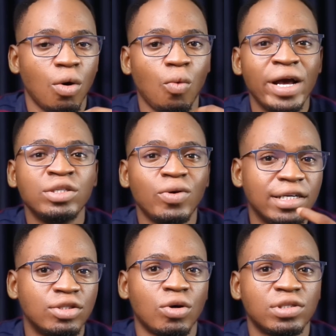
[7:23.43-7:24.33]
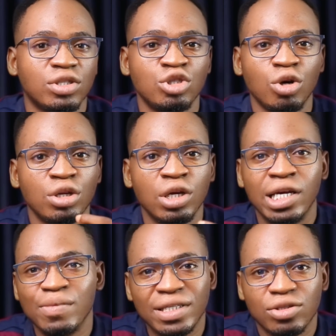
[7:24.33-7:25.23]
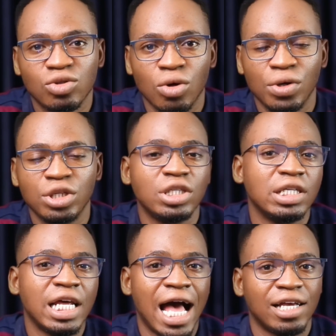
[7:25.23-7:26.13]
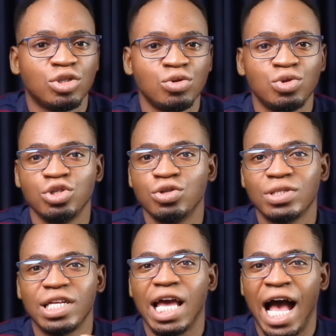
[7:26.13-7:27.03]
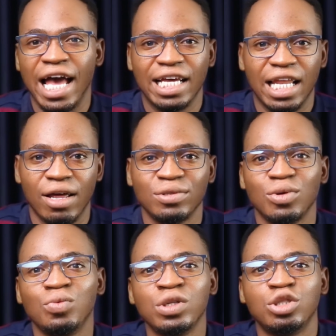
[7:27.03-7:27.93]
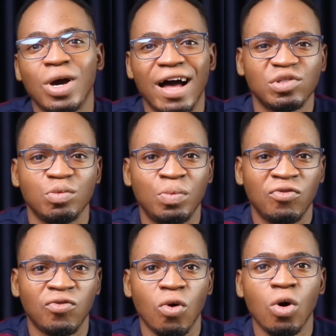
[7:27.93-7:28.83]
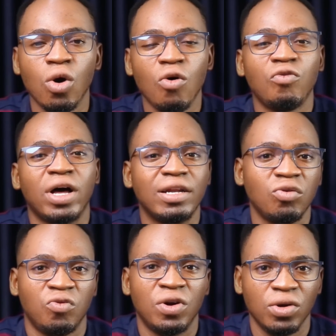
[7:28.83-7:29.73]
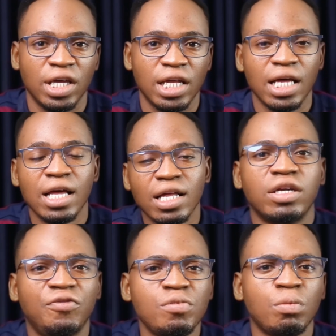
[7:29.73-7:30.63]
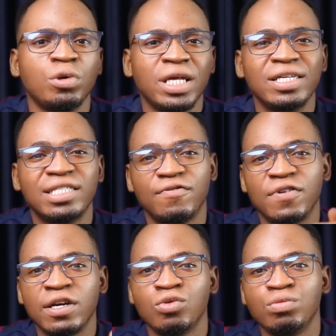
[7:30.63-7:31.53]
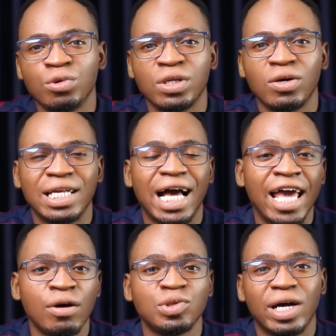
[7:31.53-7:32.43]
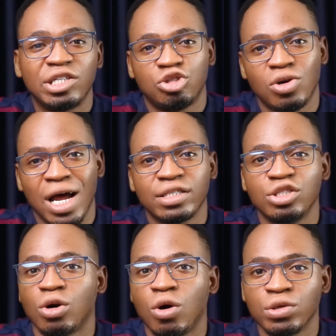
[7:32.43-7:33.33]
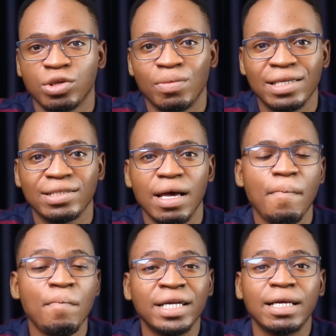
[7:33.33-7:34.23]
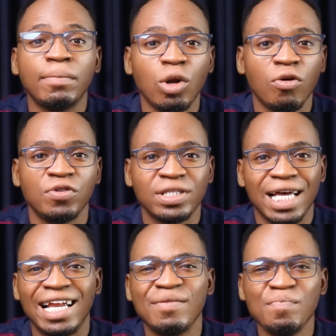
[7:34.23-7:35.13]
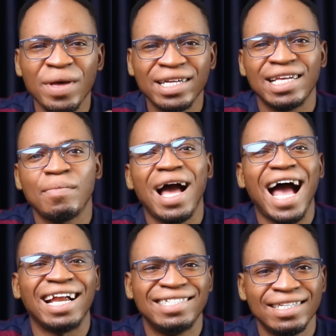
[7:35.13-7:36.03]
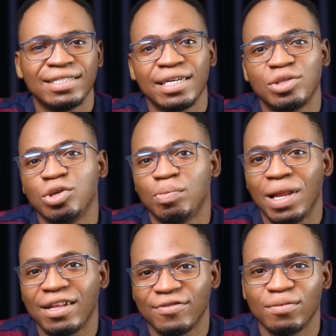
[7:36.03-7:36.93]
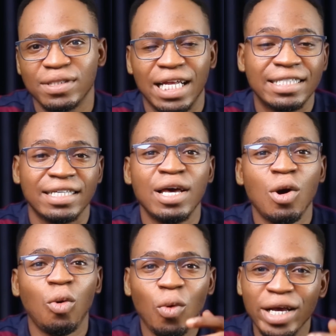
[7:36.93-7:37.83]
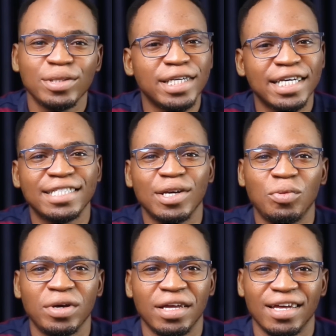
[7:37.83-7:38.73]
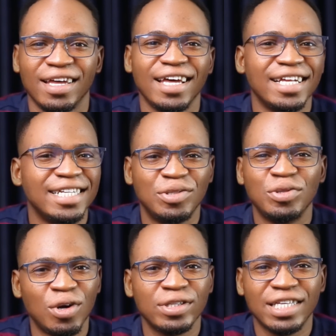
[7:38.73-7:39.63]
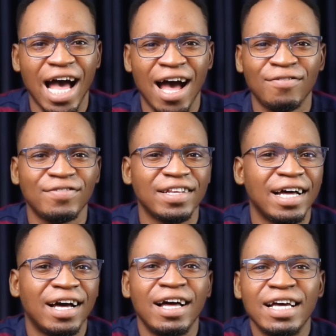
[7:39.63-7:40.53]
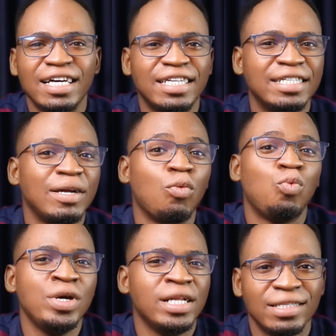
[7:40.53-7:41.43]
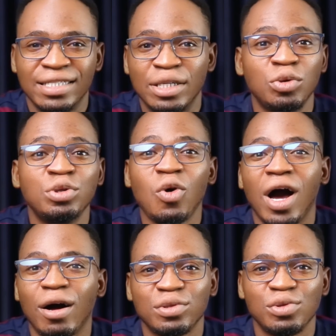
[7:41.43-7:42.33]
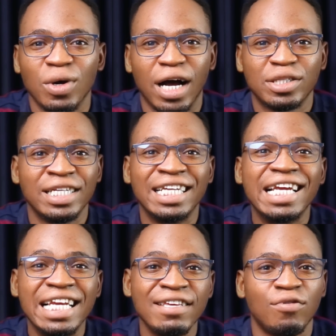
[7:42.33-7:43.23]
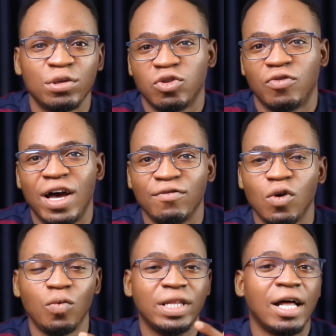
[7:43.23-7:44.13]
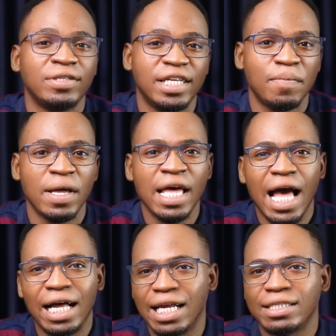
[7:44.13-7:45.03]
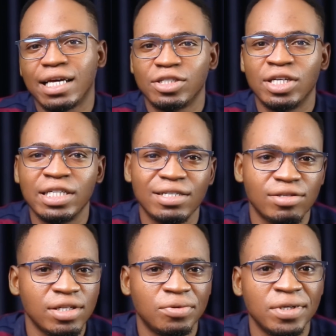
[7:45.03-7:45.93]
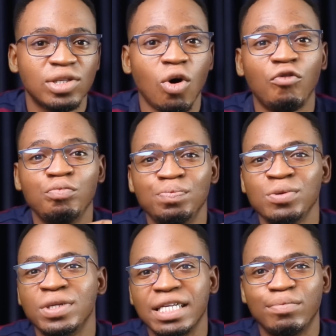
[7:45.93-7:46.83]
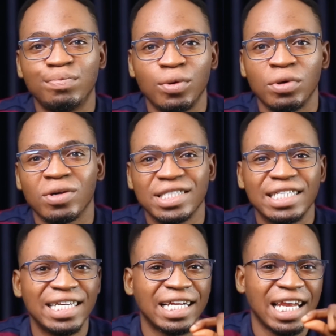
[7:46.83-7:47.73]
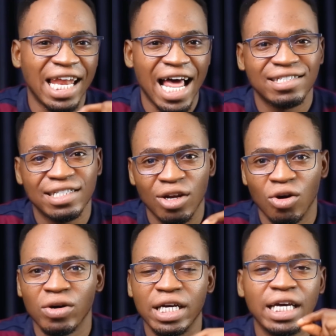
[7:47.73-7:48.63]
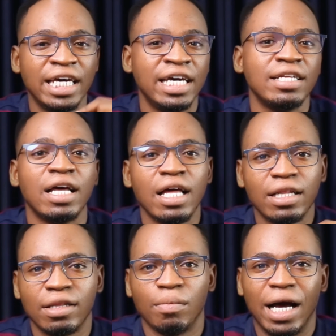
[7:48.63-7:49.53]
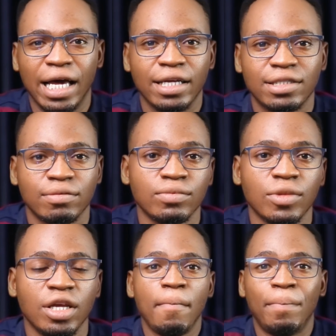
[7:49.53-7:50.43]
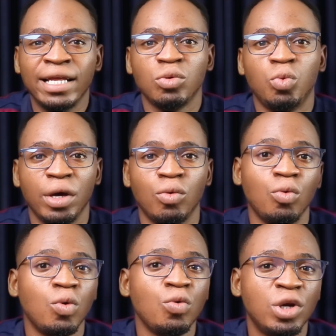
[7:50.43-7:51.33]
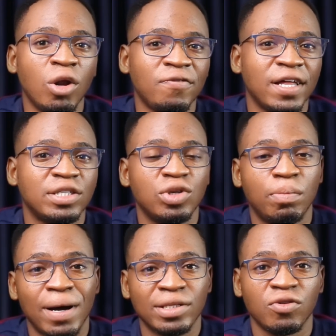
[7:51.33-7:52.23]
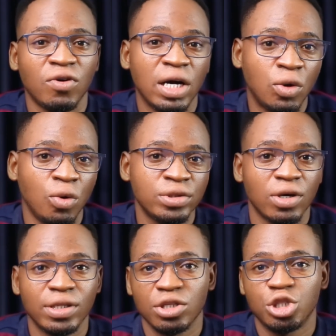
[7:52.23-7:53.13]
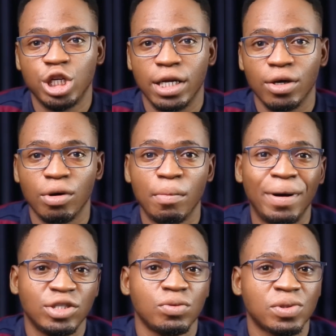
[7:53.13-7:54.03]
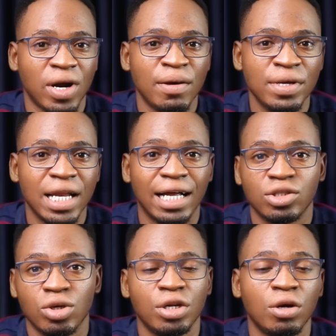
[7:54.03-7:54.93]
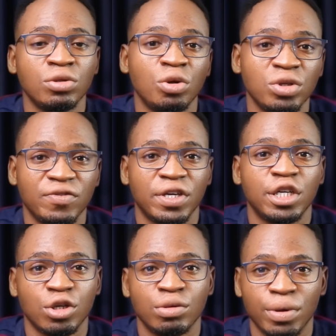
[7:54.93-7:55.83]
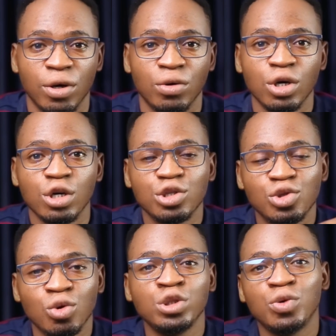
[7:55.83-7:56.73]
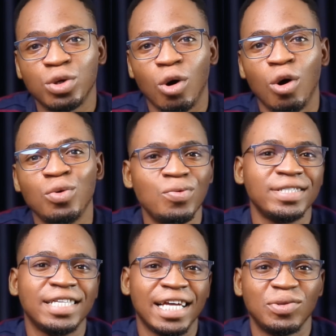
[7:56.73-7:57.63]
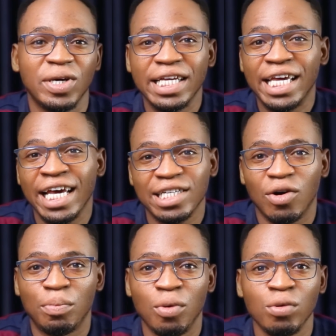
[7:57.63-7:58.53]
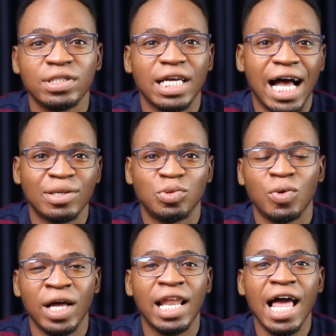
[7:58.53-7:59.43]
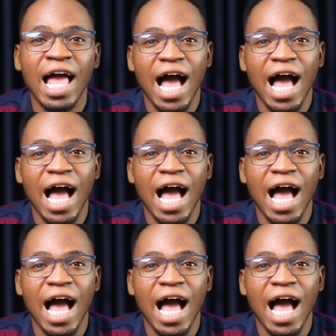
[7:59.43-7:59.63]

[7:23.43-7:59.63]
When you exhaust your limited storage, they ask you to use the iCloud, which you have to pay for over and over again. The freemium model is a very good model that helps you attract your customers, make them love it, and make them addicted to your platforms, that when you take it away, they do not have the will, they don't know how to actually live or survive without them. And that's actually the secret of building a product that lasts long in the market. By the way, we would love that you're part of our growth on this channel by subscribing and turning on your notification bell, so you would always get to engage our posts as well